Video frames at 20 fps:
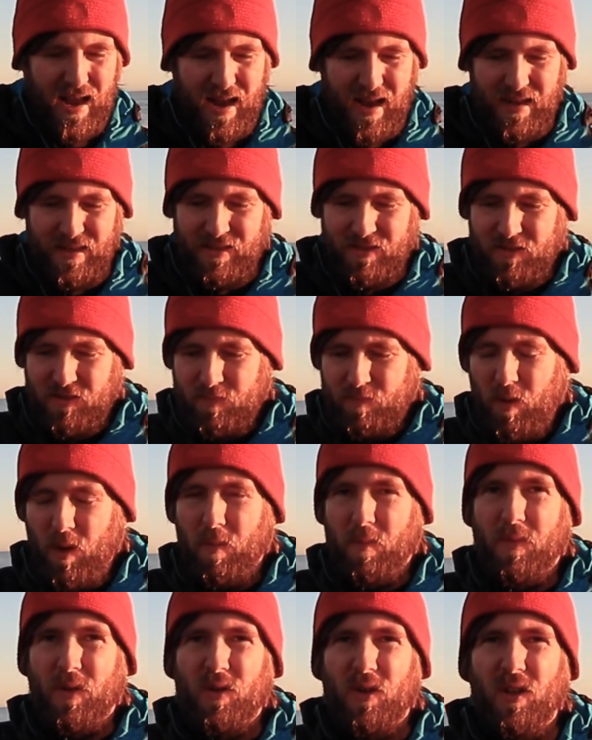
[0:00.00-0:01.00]
and
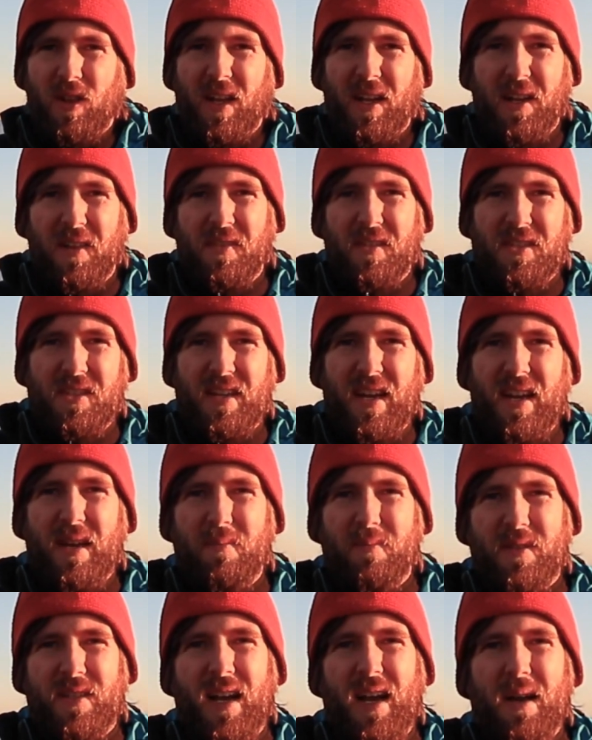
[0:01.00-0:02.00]
pop the colour at the
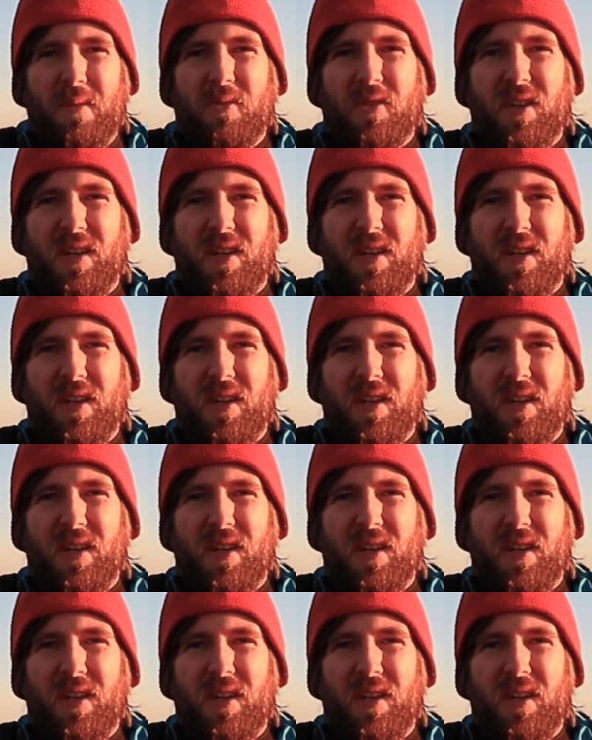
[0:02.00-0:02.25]
same time.